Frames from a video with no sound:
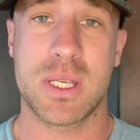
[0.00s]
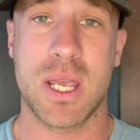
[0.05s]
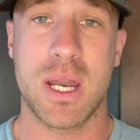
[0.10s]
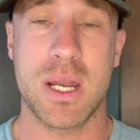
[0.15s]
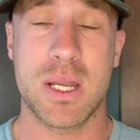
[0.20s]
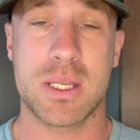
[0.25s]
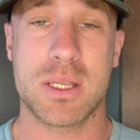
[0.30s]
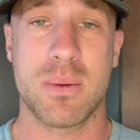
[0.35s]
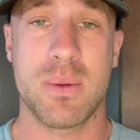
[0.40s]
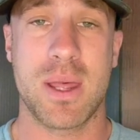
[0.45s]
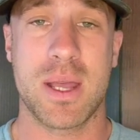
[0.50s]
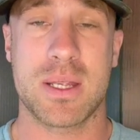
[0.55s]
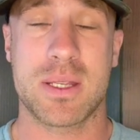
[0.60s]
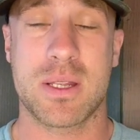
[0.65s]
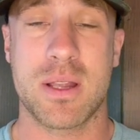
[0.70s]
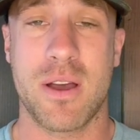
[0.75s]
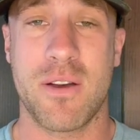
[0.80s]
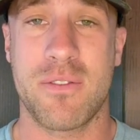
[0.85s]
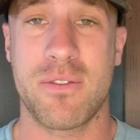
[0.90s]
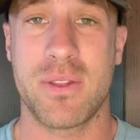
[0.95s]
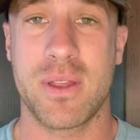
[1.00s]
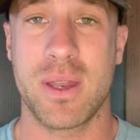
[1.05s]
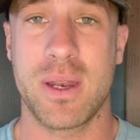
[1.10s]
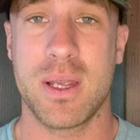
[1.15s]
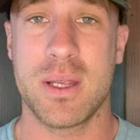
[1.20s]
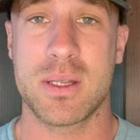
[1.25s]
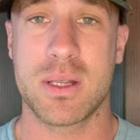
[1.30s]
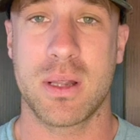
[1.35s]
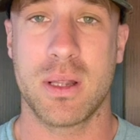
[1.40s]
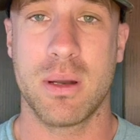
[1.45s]
get into some of that stuff that
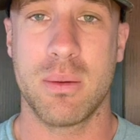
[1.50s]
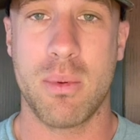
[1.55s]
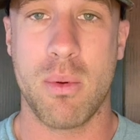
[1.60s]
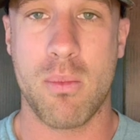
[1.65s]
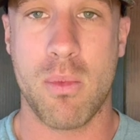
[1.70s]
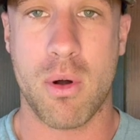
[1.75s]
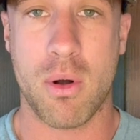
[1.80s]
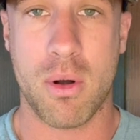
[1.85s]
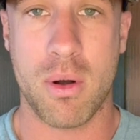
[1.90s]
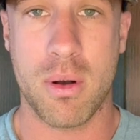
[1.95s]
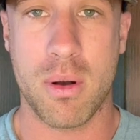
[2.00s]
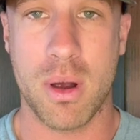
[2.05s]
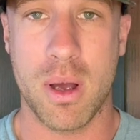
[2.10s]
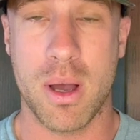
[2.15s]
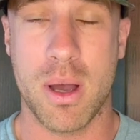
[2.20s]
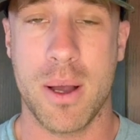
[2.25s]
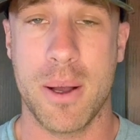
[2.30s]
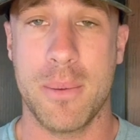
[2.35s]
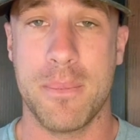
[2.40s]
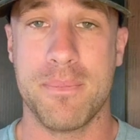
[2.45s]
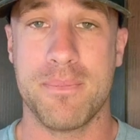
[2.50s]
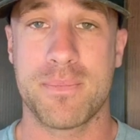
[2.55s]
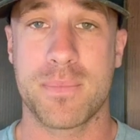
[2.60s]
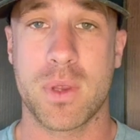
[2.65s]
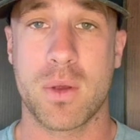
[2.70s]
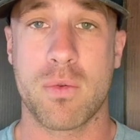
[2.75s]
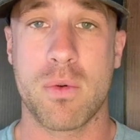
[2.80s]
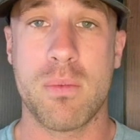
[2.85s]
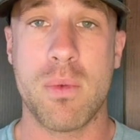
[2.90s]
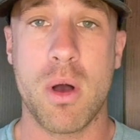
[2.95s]
is a little bit more
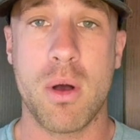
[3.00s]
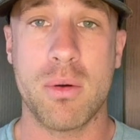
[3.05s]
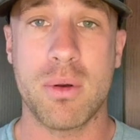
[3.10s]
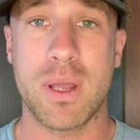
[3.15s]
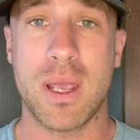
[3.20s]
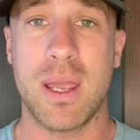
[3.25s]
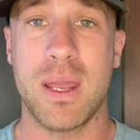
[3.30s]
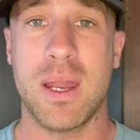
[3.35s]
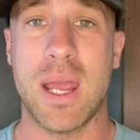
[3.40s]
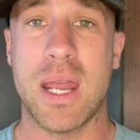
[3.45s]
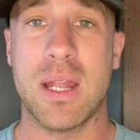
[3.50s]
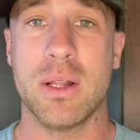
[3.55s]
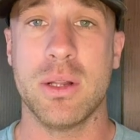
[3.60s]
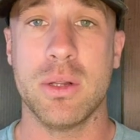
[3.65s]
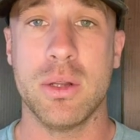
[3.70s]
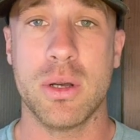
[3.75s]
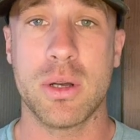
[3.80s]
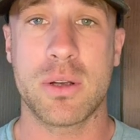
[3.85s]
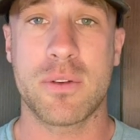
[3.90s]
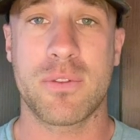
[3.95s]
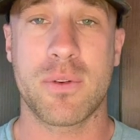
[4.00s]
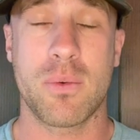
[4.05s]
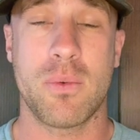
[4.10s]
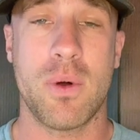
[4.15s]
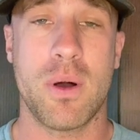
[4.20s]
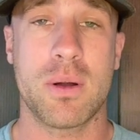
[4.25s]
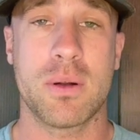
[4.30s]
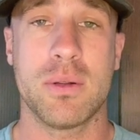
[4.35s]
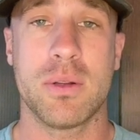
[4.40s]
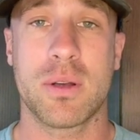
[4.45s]
remote and look for
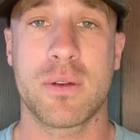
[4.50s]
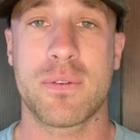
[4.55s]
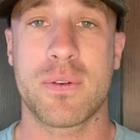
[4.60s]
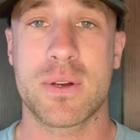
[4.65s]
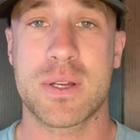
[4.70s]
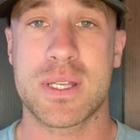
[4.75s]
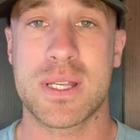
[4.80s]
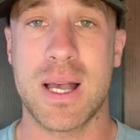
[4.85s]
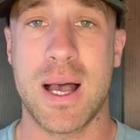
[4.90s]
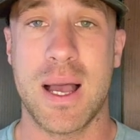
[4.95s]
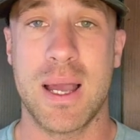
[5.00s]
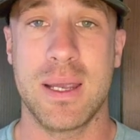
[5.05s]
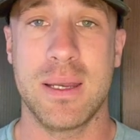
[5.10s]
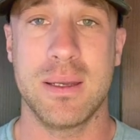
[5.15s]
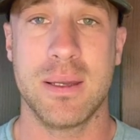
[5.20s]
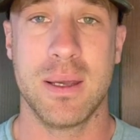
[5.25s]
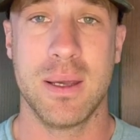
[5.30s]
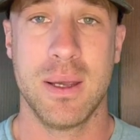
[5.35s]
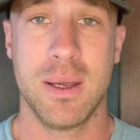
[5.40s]
water, look for sign.